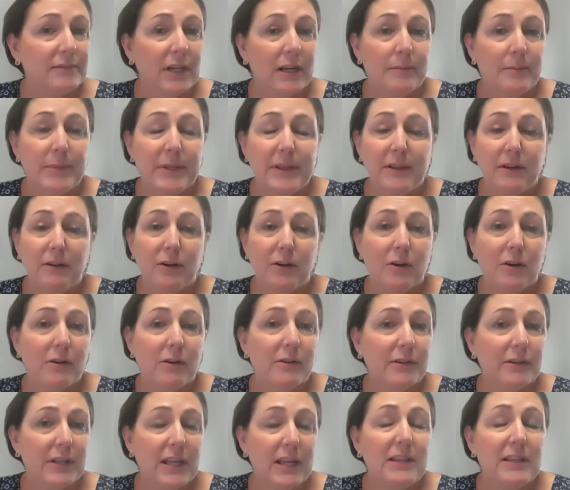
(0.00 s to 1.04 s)
I mean,
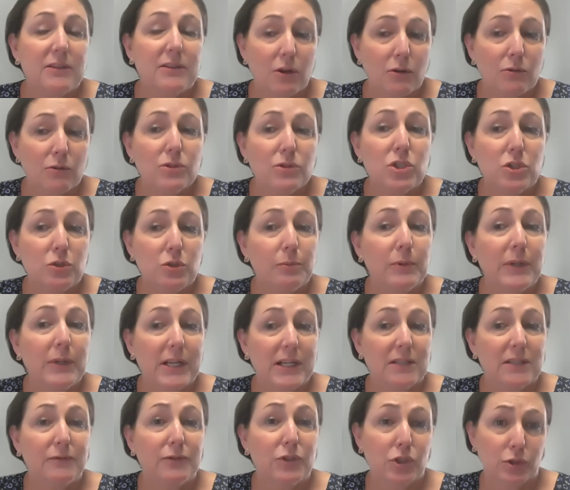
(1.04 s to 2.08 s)
those 2
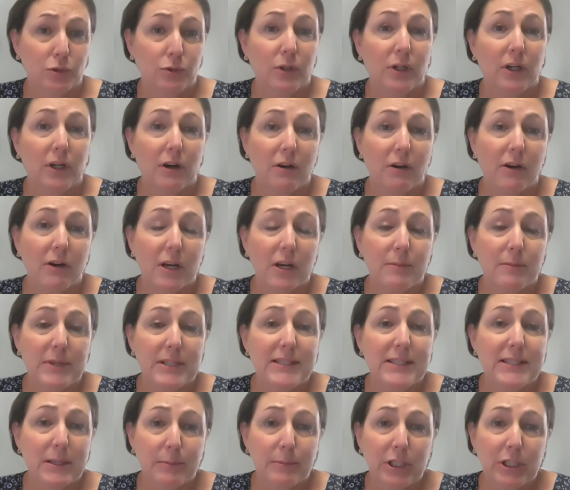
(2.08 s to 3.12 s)
plans for sure are going to be
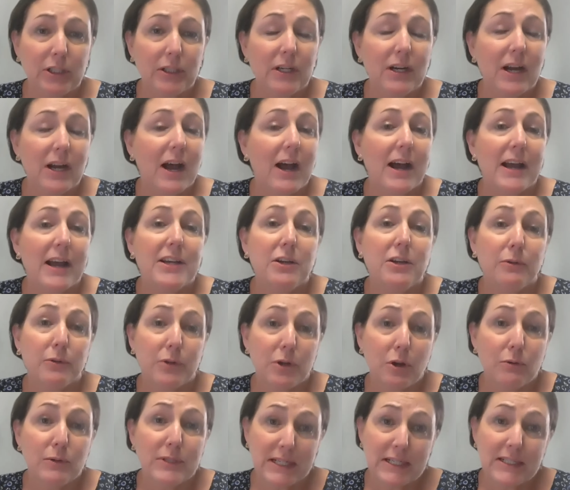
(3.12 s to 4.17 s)
similar. I don't
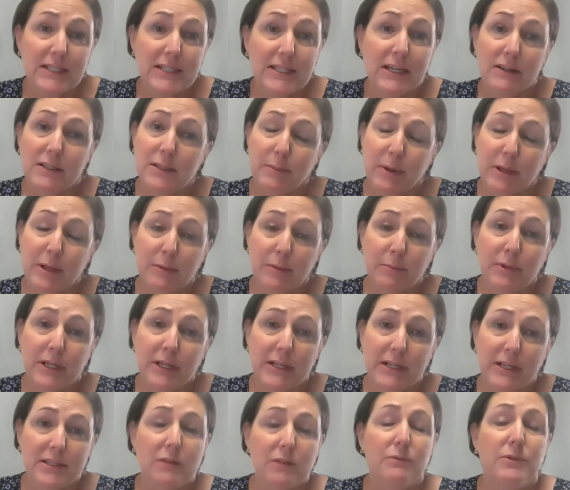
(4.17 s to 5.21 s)
know details about the
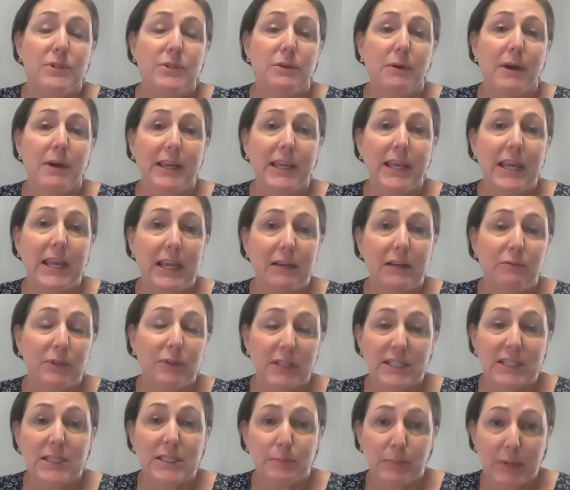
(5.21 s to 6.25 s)
plans though, so I can't
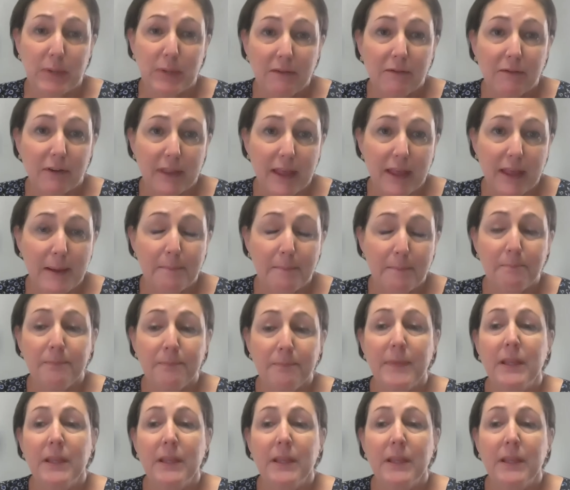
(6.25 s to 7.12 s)
really speak for them.